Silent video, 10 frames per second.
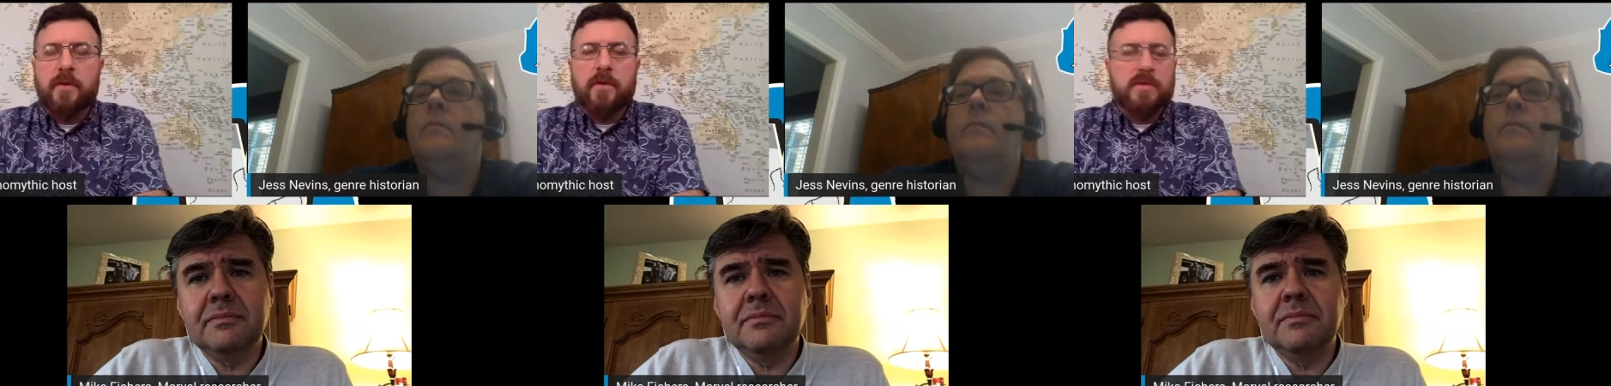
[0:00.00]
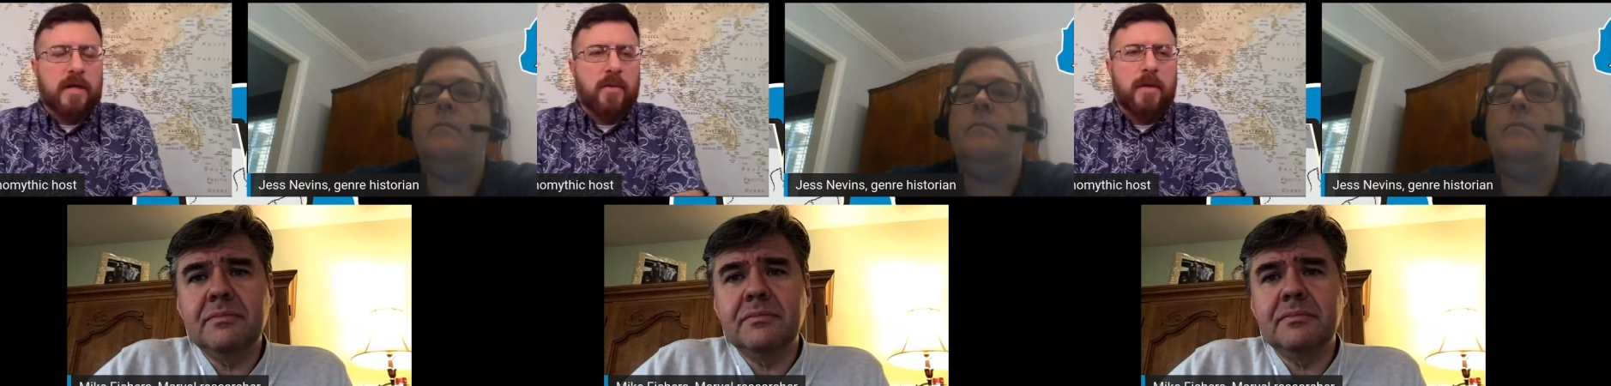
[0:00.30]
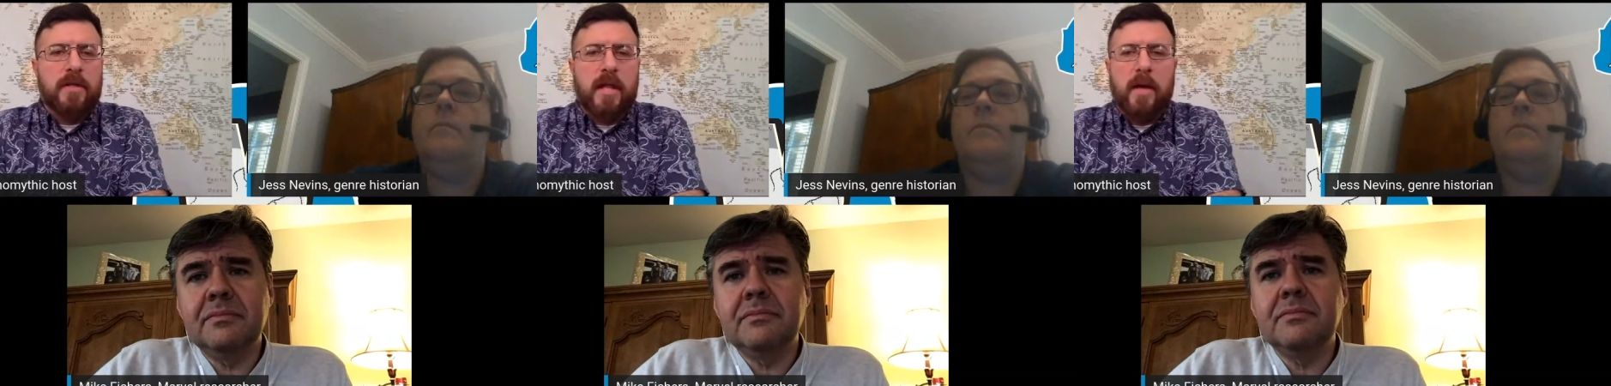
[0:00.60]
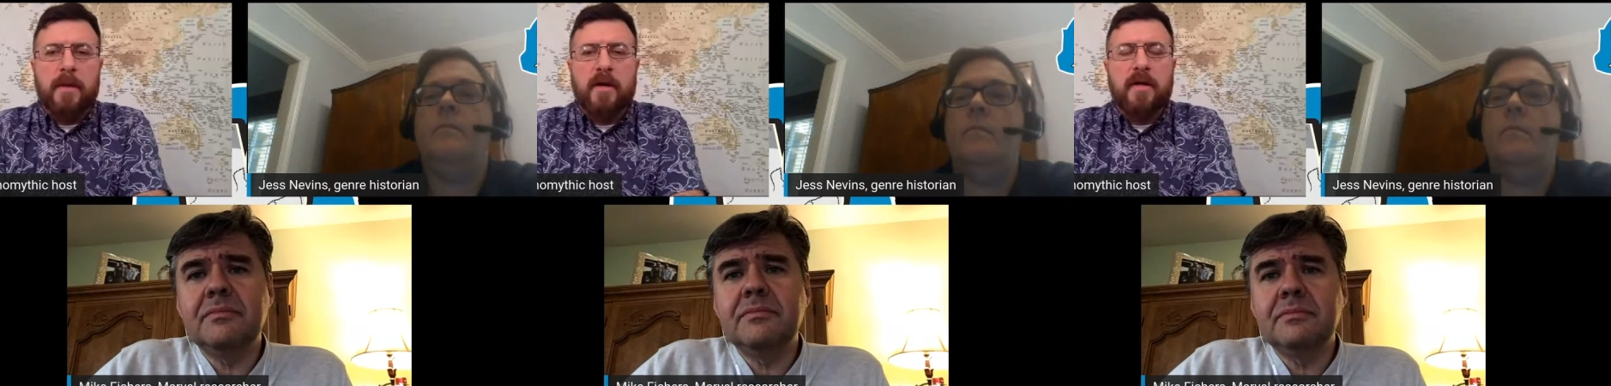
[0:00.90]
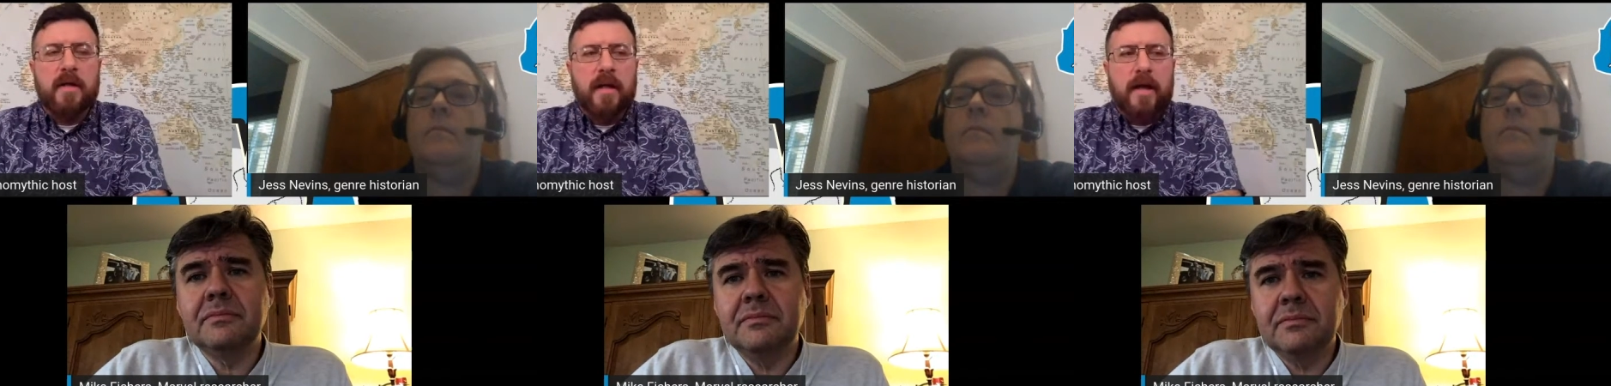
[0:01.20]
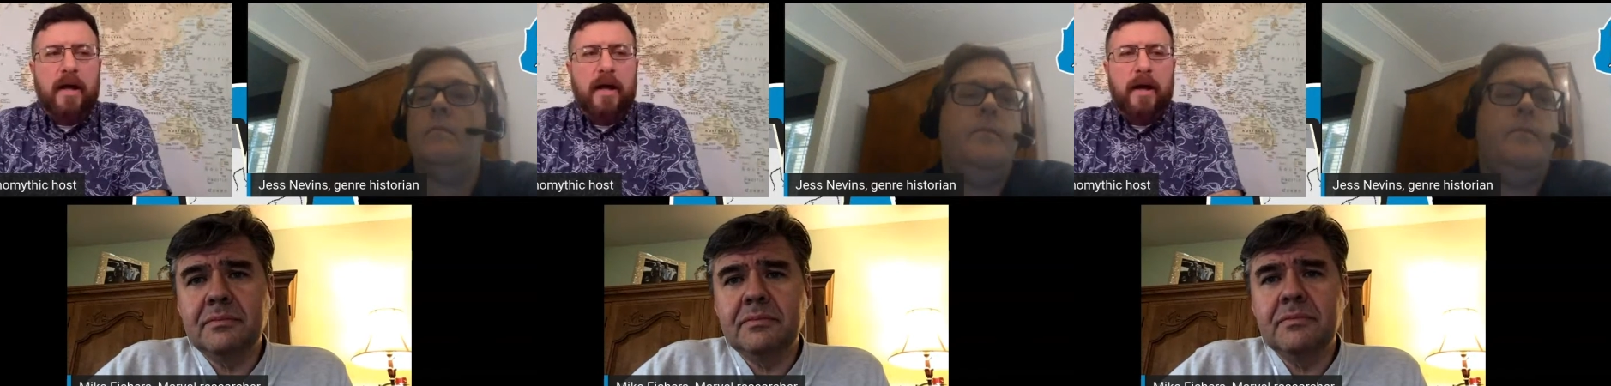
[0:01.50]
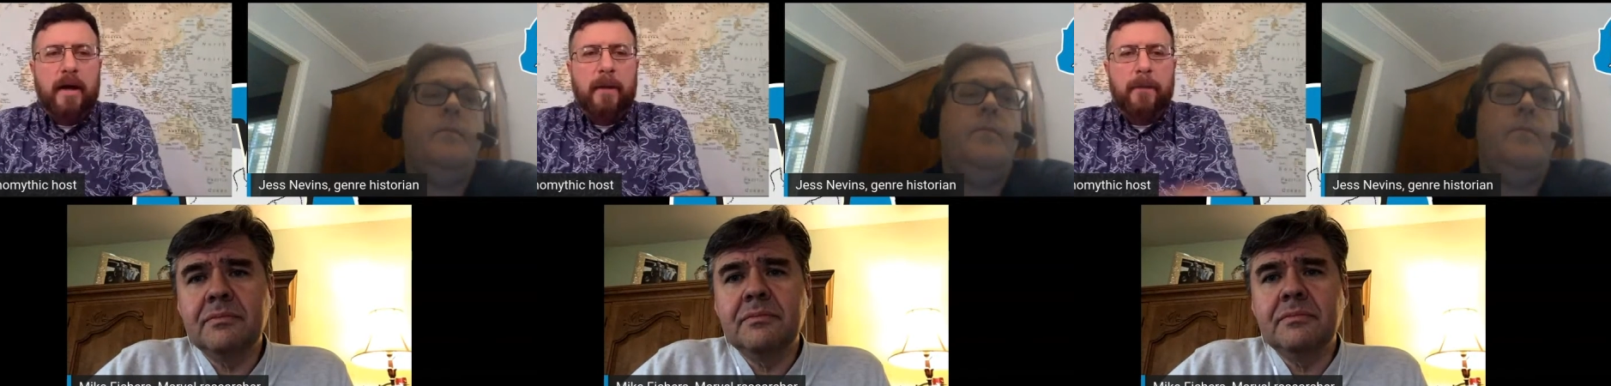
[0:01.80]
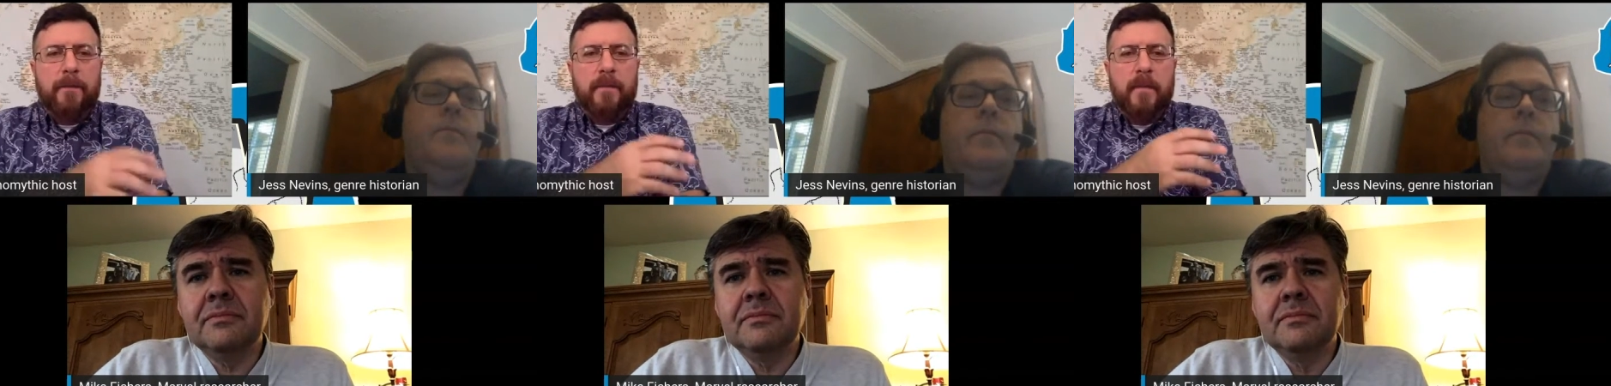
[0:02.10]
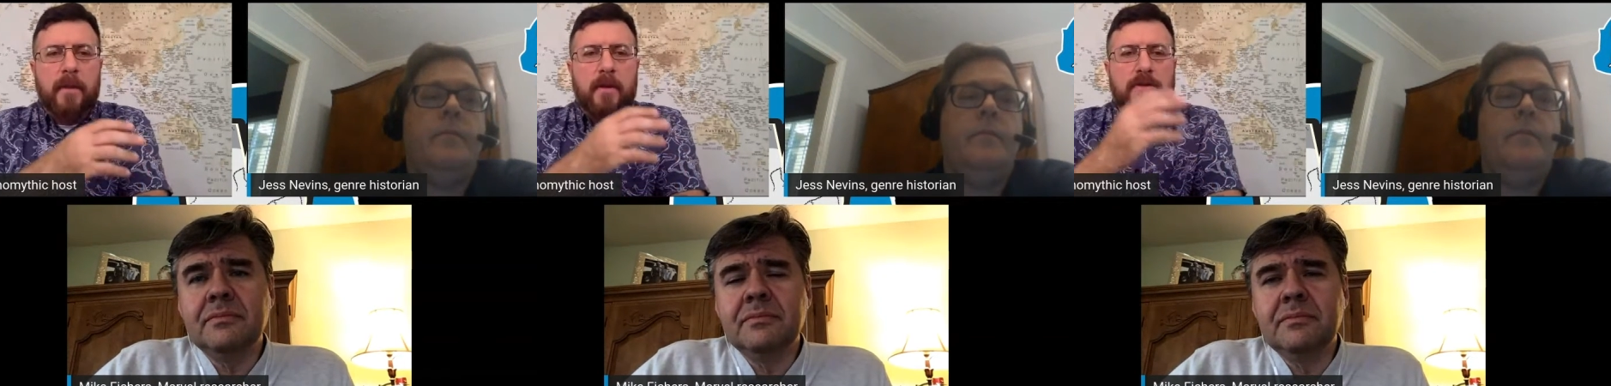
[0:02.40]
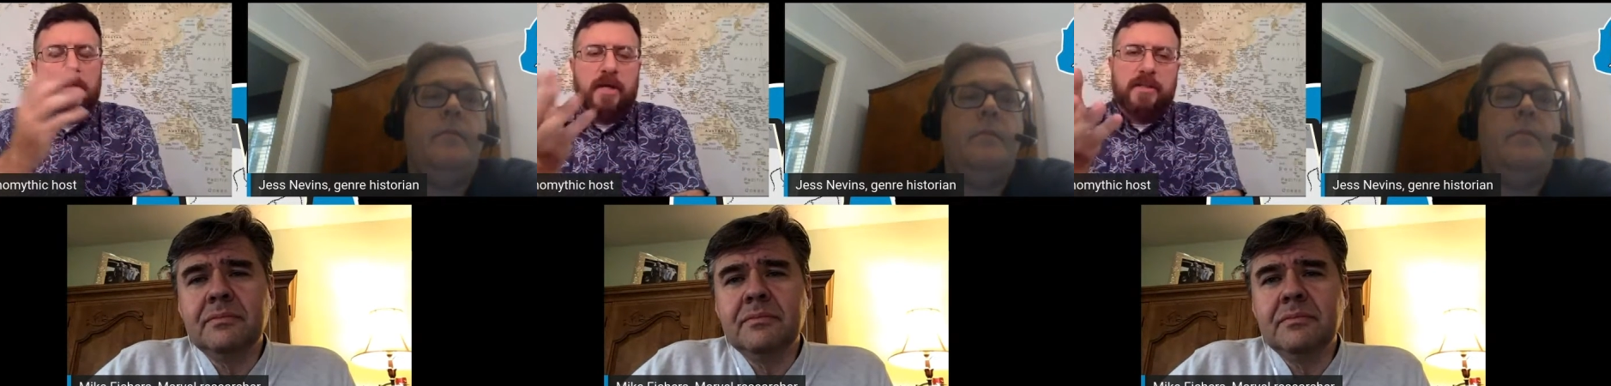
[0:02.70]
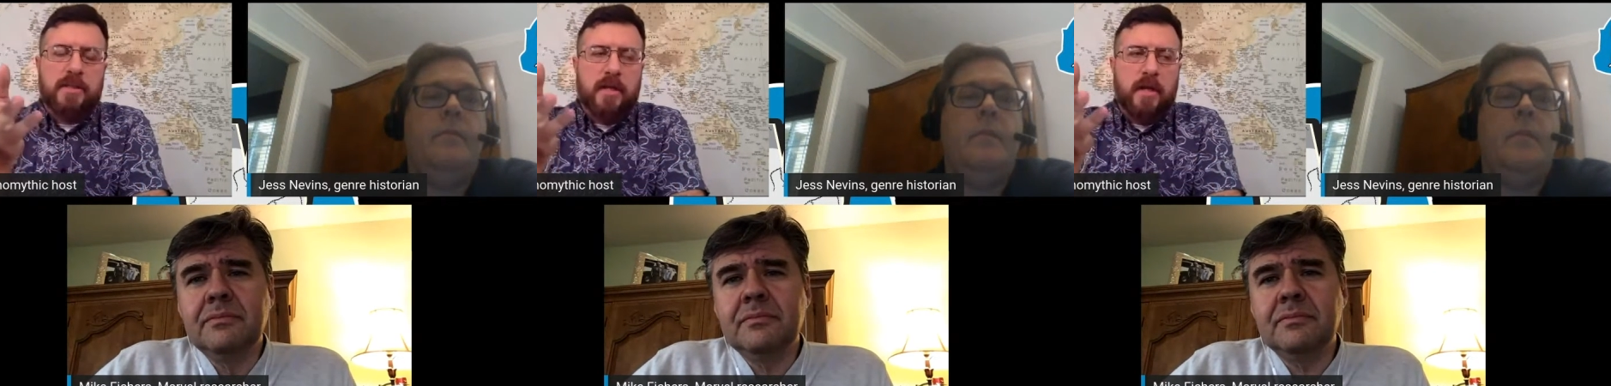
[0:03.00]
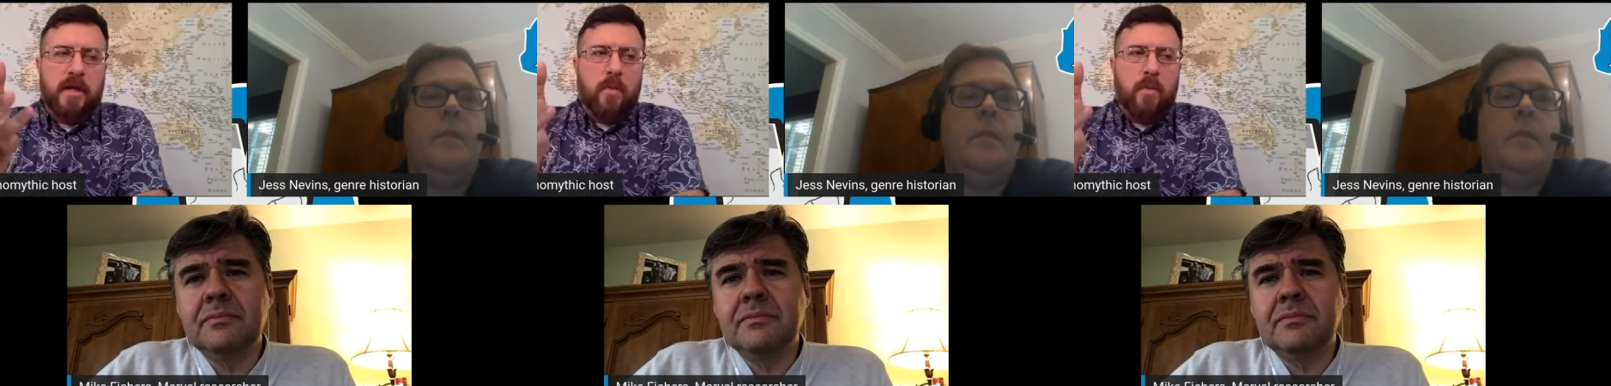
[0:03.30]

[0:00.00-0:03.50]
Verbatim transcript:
Speaker 1: heroes like Green Lama. Um, Jess,